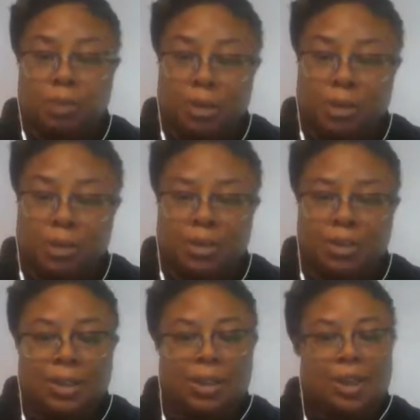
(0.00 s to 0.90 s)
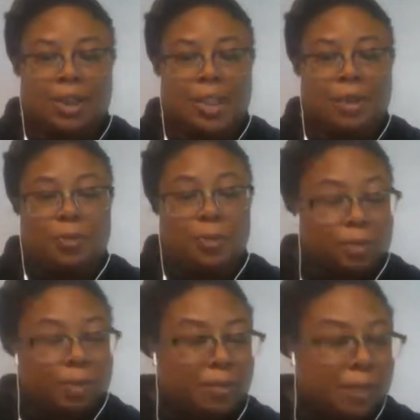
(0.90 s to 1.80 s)
book that will
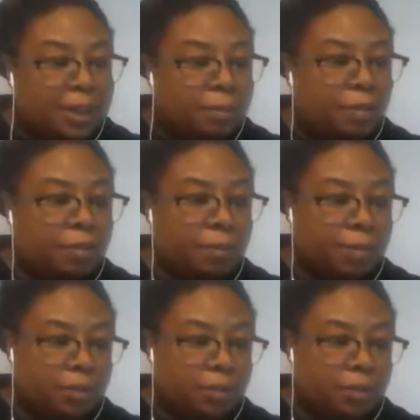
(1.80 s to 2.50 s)
be available for